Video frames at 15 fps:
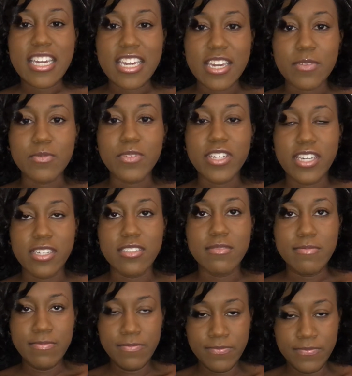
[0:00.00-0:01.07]
It
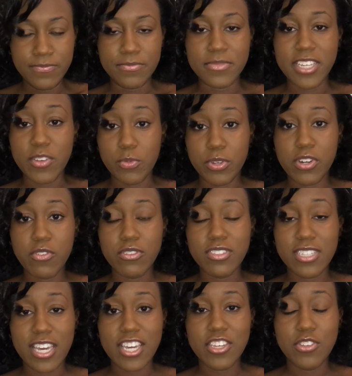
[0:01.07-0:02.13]
it will
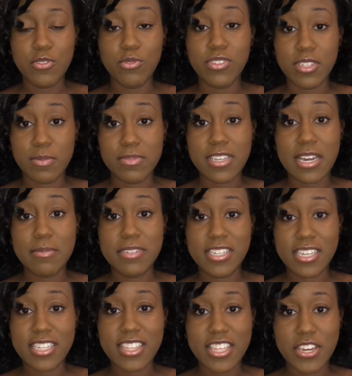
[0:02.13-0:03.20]
take you some time to
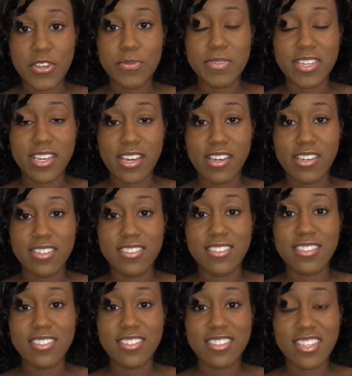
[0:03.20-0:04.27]
get there
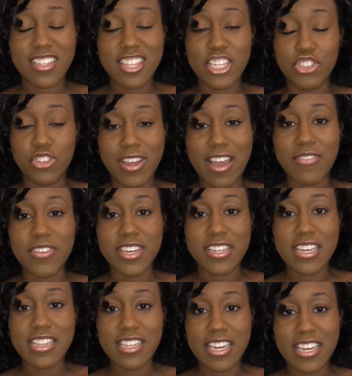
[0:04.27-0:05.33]
because the traffic
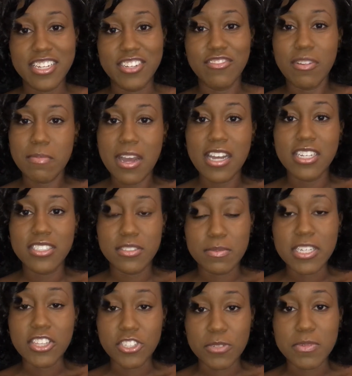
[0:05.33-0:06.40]
in Atlanta reminds
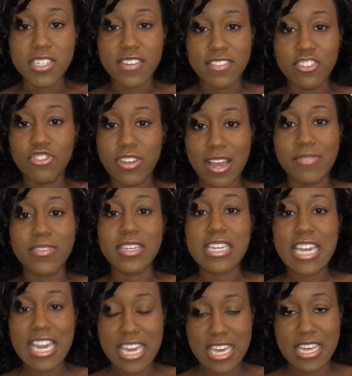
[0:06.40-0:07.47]
me a little bit of the
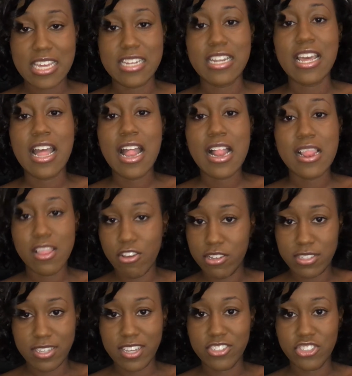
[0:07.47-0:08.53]
traffic in
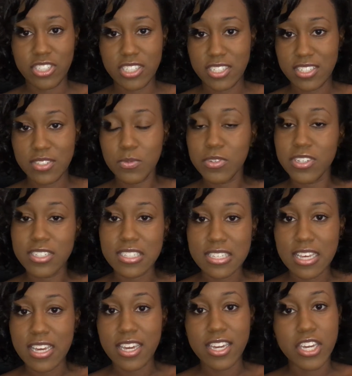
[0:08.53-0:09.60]
Los Angeles, where
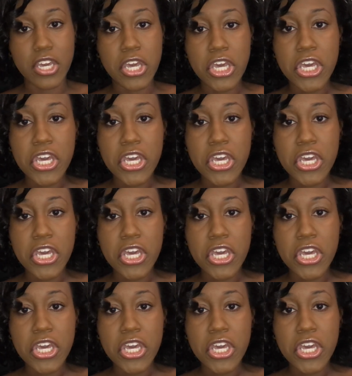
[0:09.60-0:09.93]
it's like